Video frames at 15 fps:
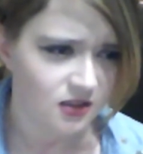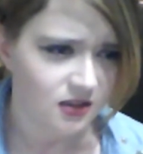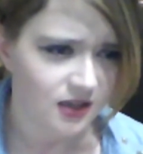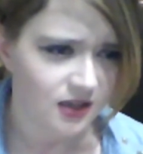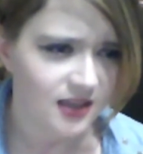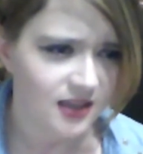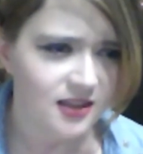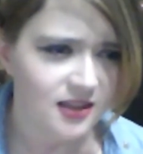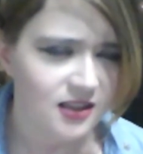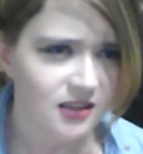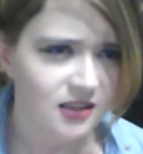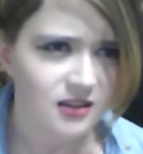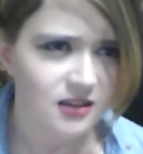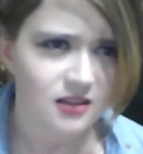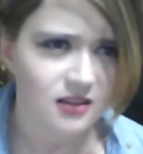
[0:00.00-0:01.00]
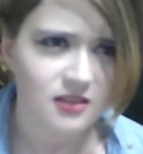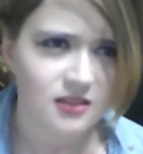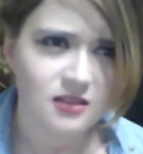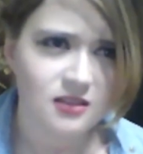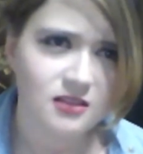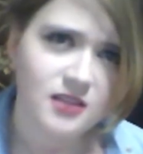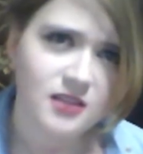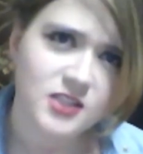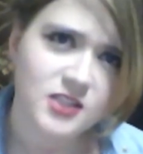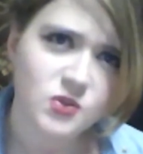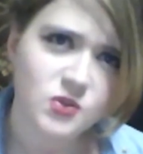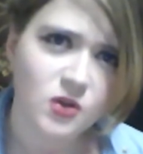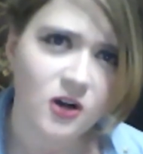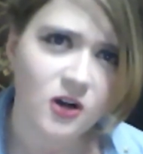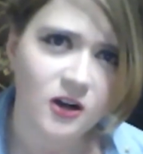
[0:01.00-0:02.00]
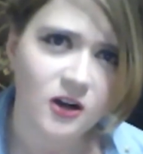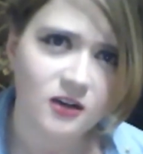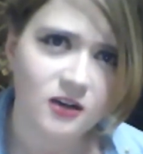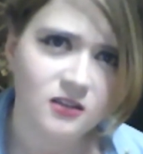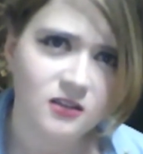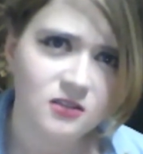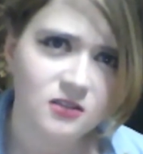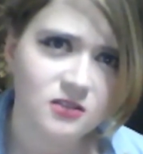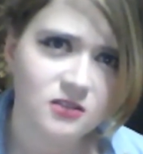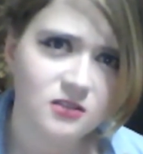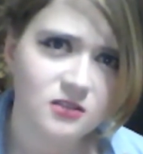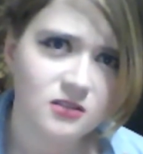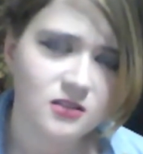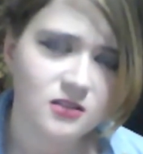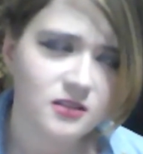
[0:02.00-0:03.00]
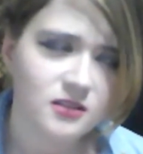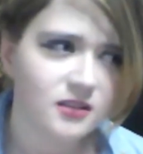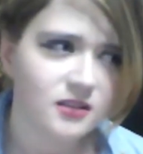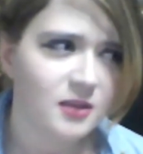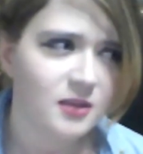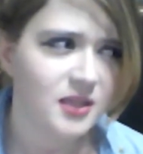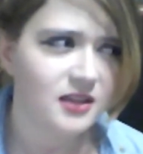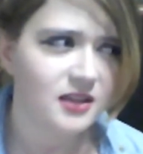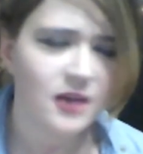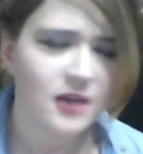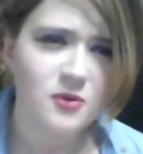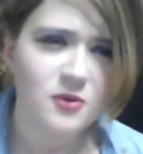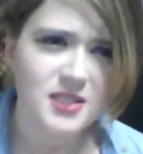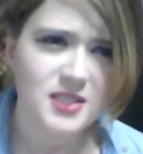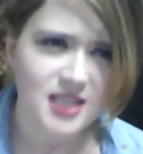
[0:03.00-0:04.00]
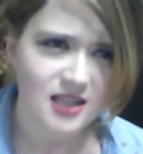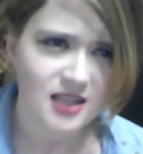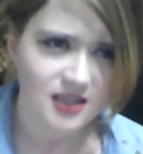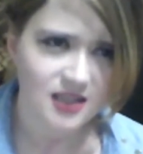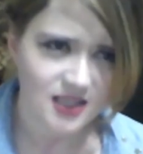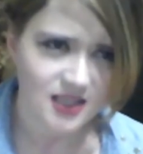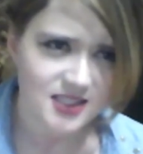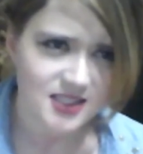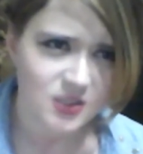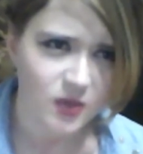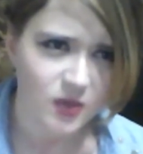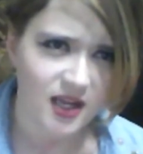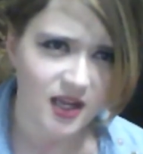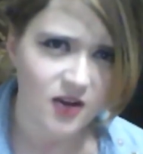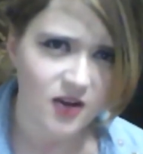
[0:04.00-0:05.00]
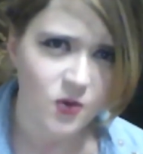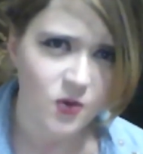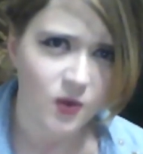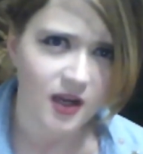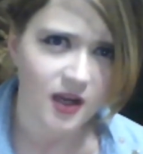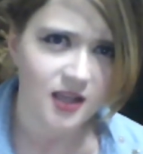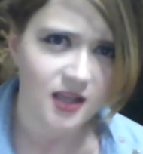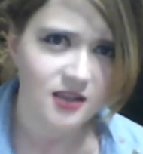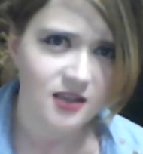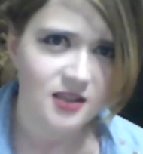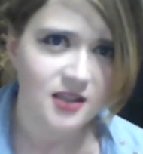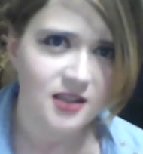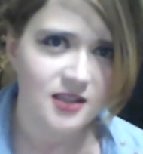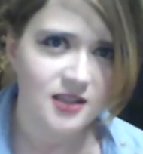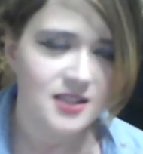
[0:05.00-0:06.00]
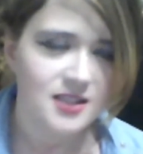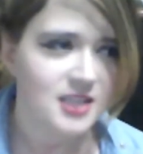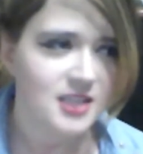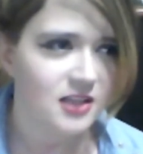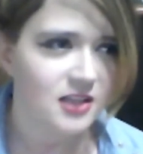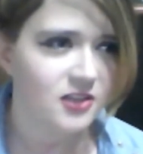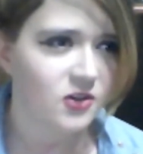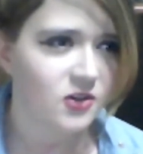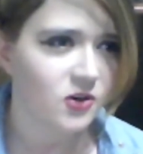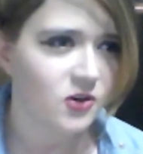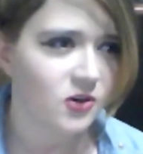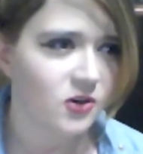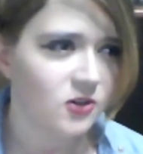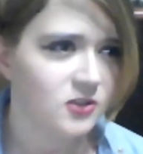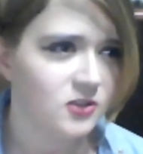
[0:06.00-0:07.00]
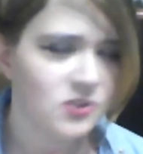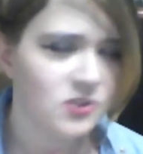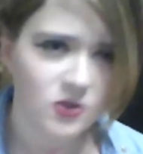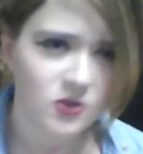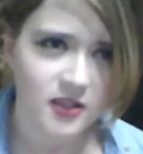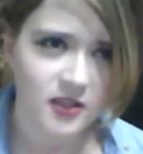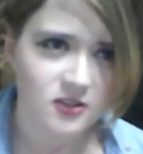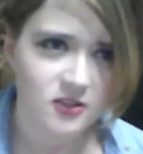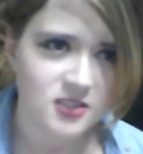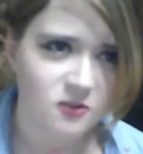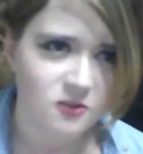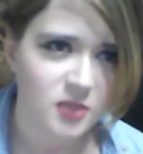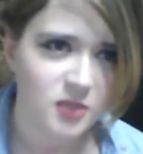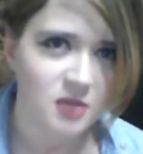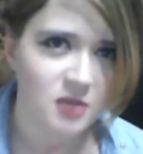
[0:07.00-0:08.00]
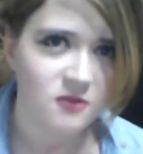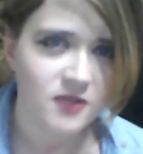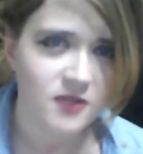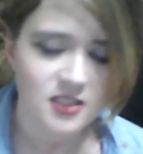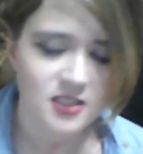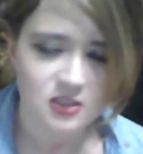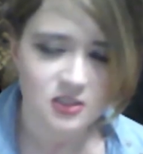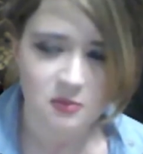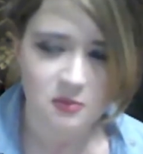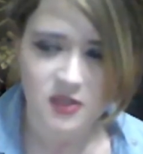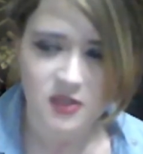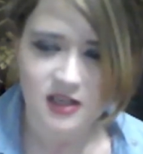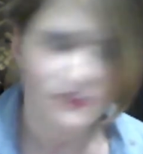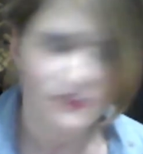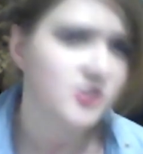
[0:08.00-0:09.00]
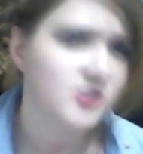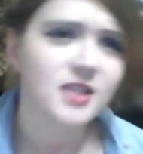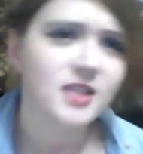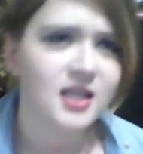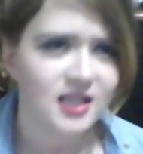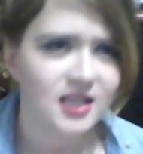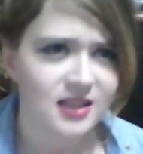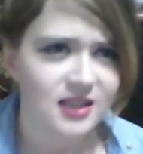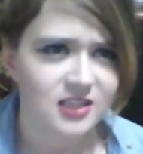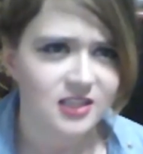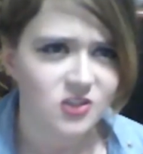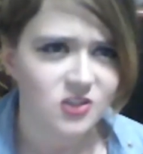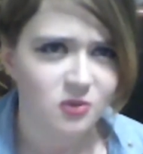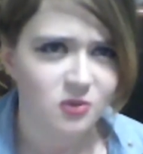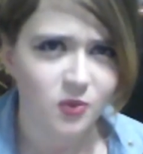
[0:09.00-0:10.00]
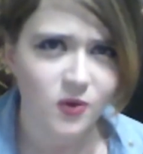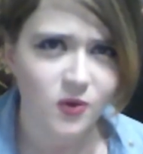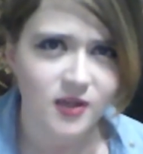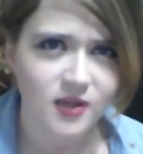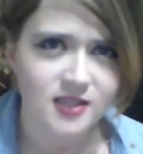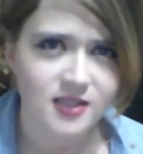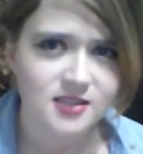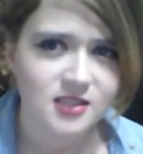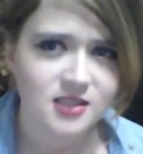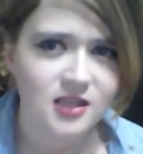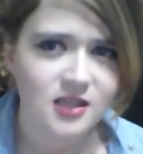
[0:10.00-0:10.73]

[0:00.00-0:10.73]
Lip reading: I think that's wrong. I mean, that would be taking the easy way out, right? Telling the girl, don't let yourself become a victim, but never saying anything to the boys.